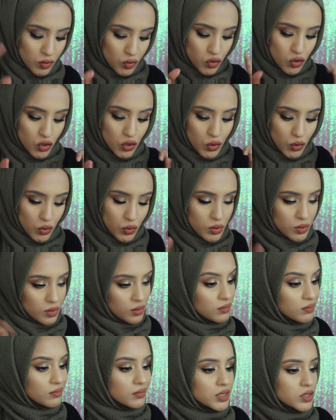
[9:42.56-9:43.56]
nude.
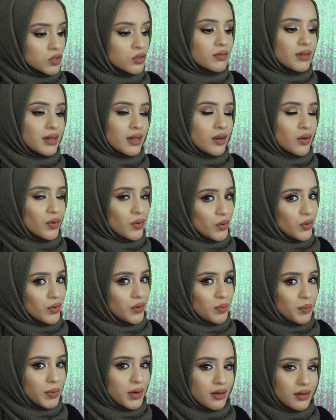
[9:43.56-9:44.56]
It's not really a
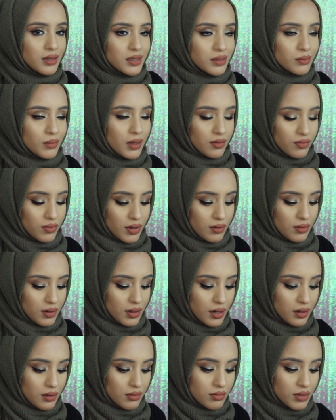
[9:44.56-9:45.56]
nude, but it's my favourite
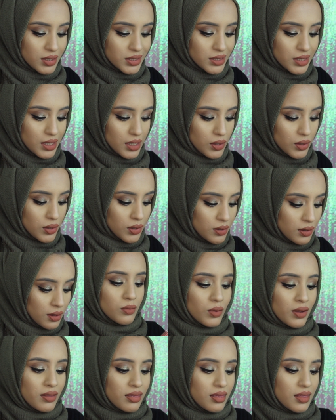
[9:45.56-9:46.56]
kind of rusty nude.
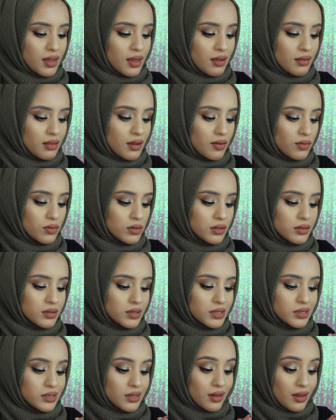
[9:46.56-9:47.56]
One thing that I've
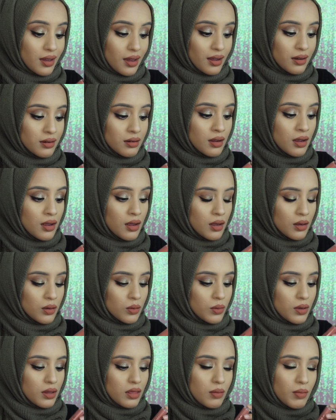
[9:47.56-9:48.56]
noticed again
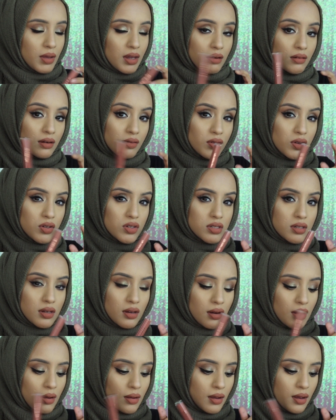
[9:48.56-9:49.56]
with the Makeup
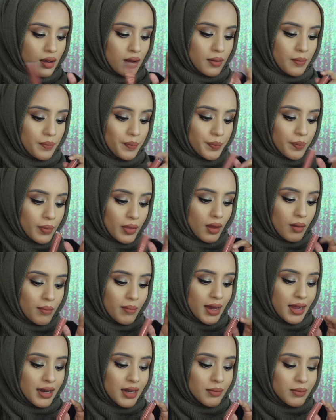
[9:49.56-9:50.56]
Revolution
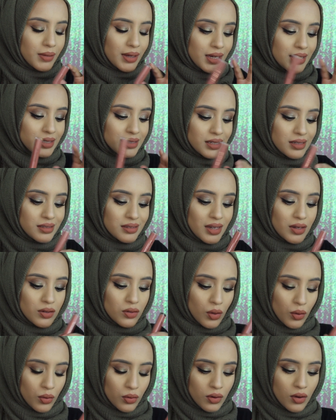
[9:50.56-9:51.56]
matte lip kits is they
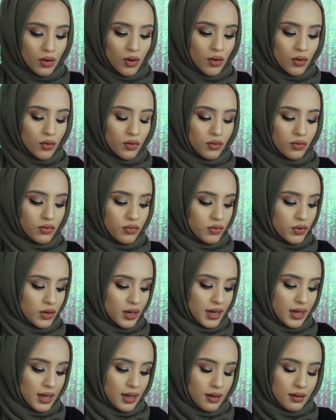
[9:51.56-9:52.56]
don't
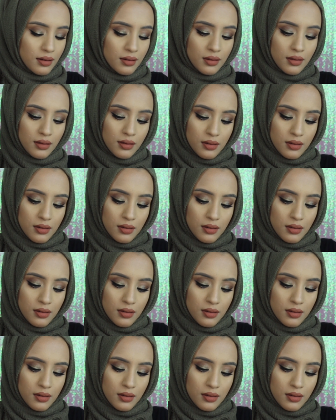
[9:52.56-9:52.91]
fully